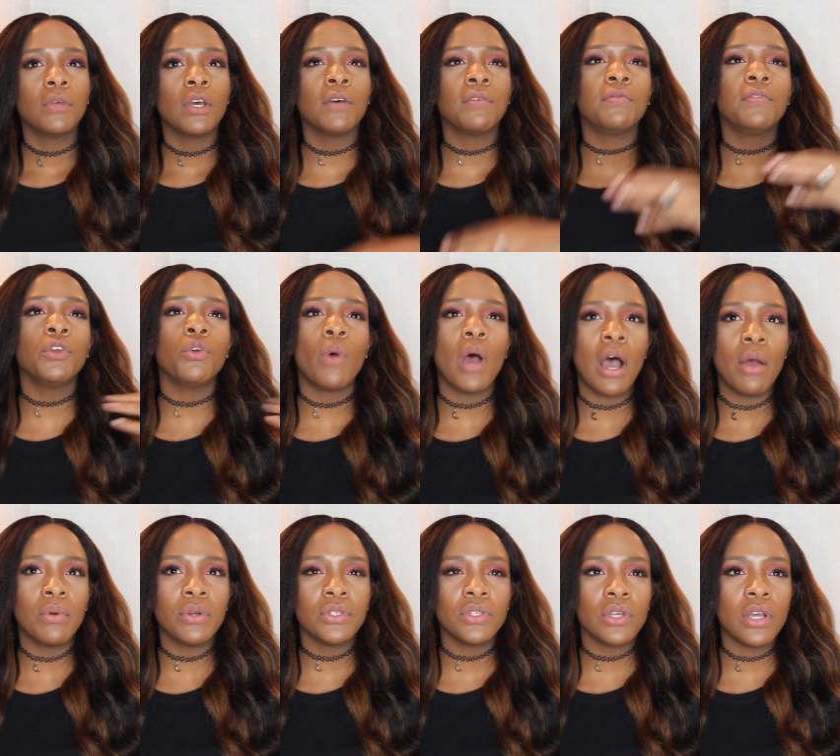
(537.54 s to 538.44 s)
a few
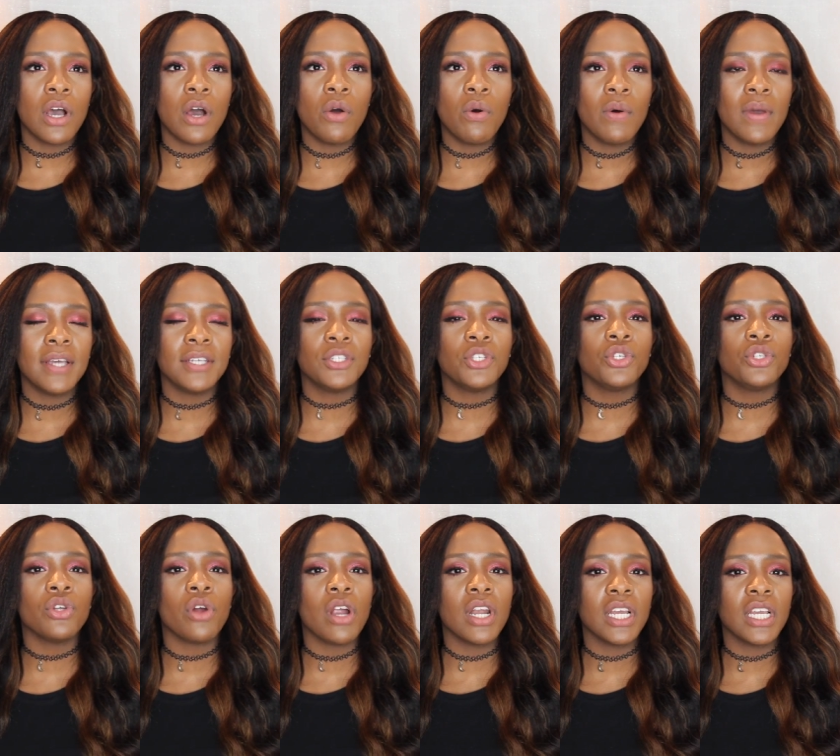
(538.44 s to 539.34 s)
hours ago. It
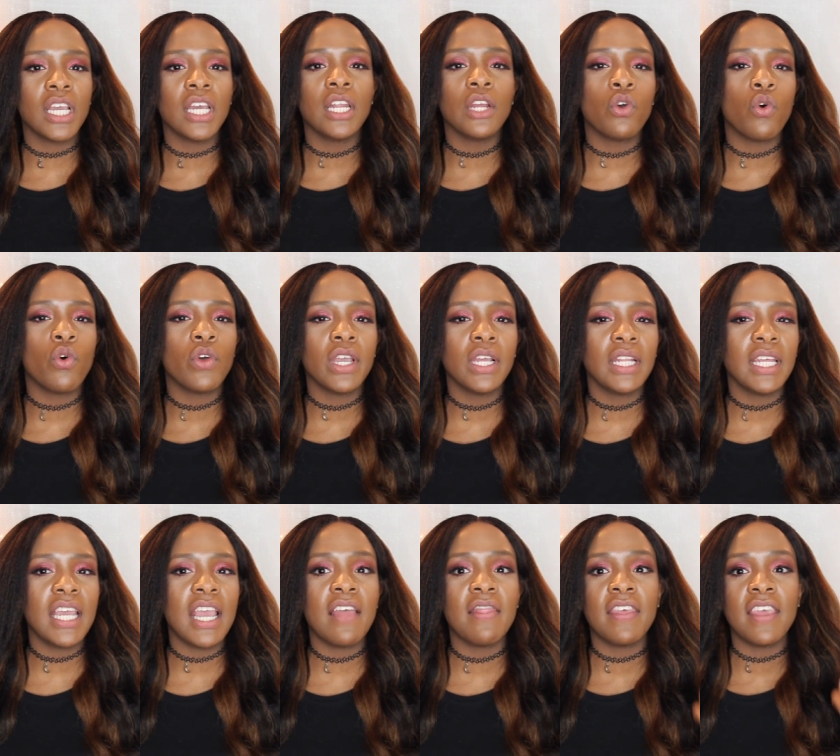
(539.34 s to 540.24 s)
started getting
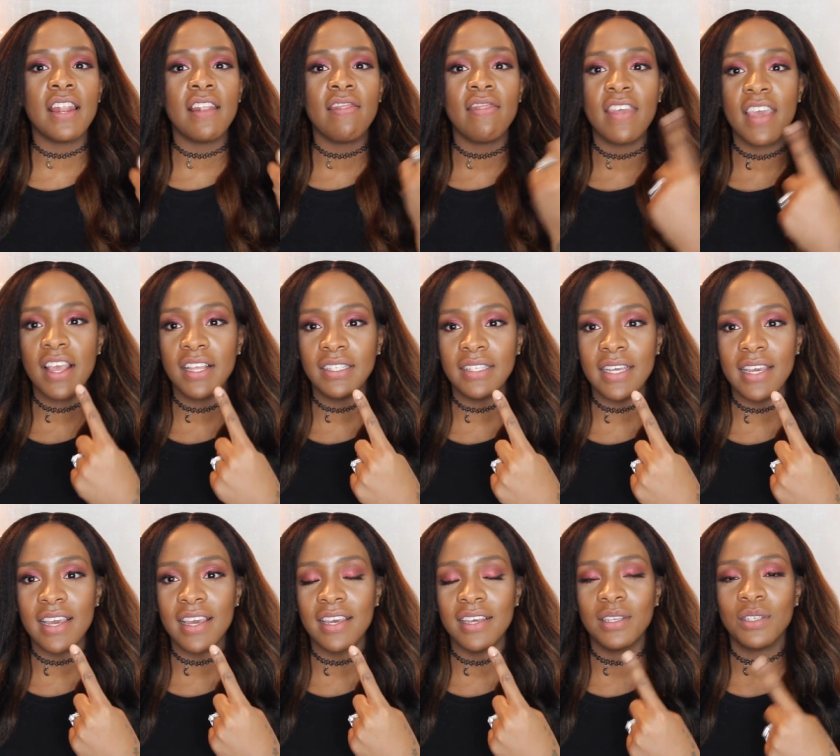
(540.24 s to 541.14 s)
oily and then this
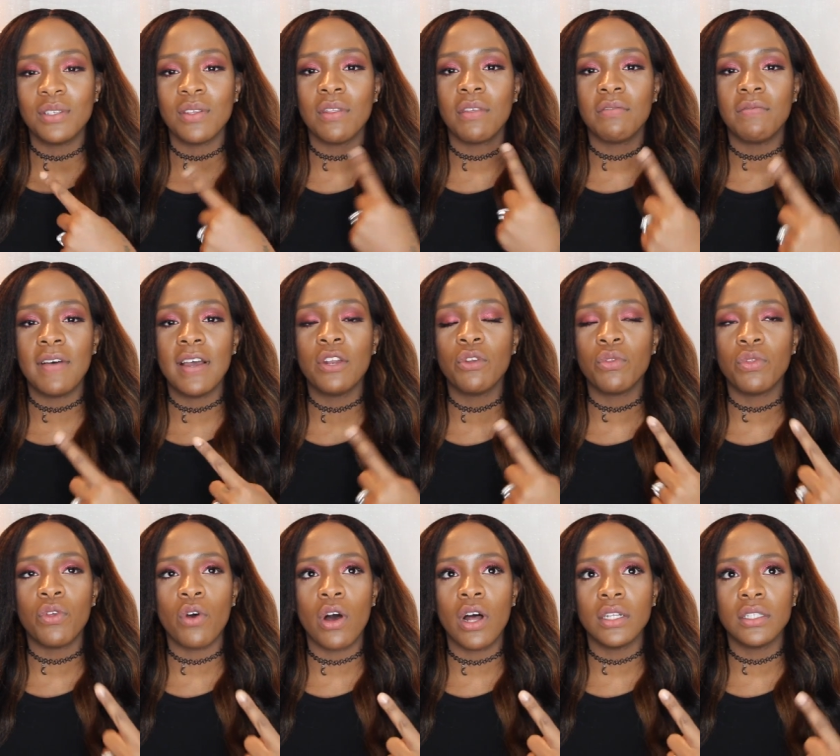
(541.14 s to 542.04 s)
is the final
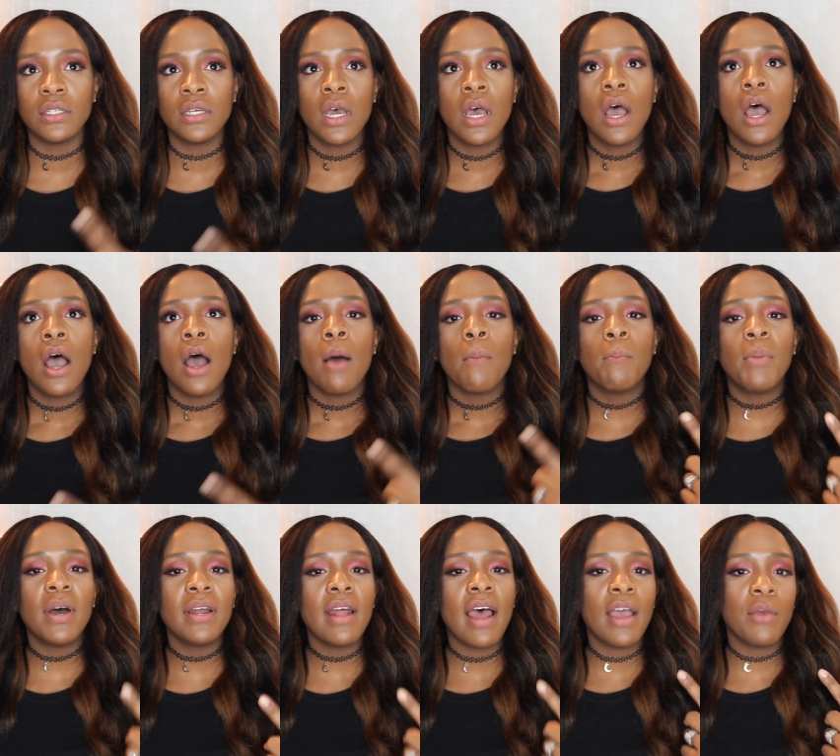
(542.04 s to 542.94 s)
thought.
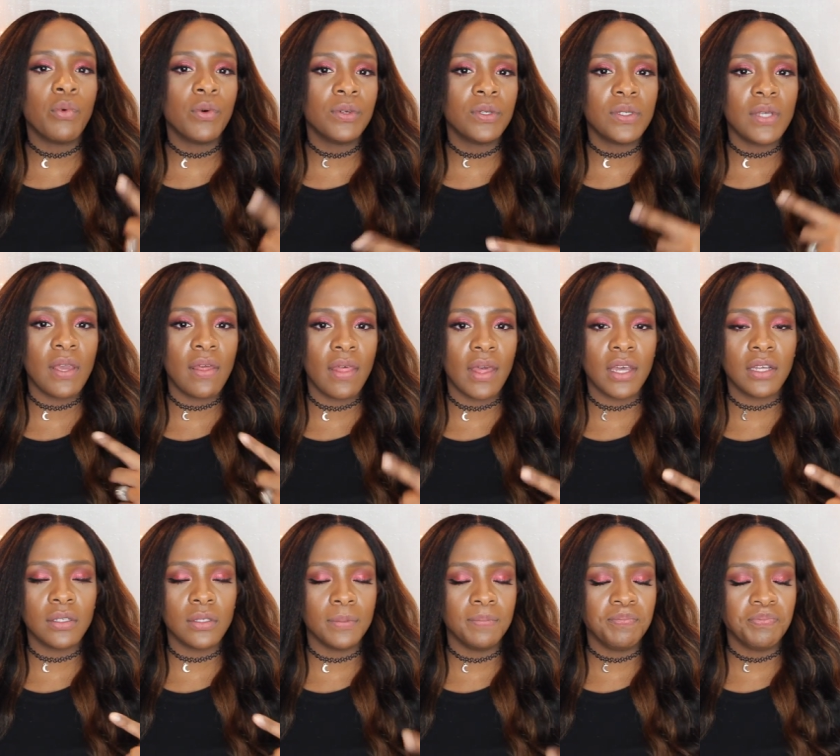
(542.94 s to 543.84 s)
But I will say
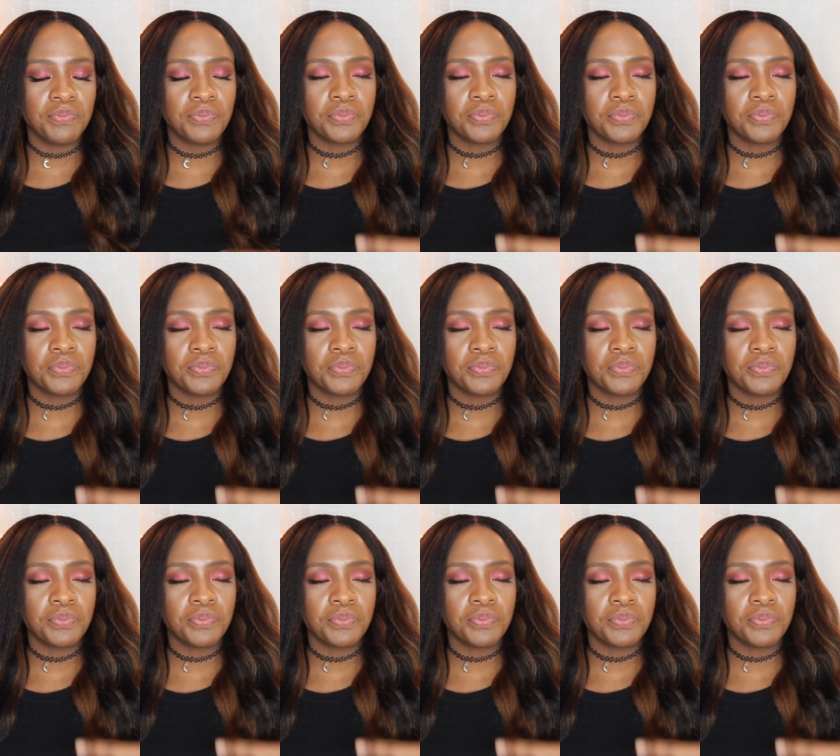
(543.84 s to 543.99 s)
this.